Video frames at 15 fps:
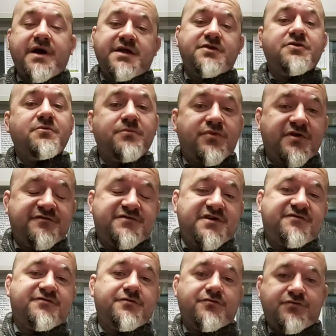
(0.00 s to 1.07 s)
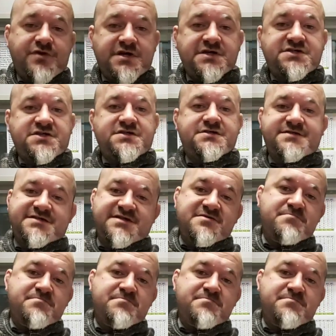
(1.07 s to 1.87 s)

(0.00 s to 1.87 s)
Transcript: a number of different regions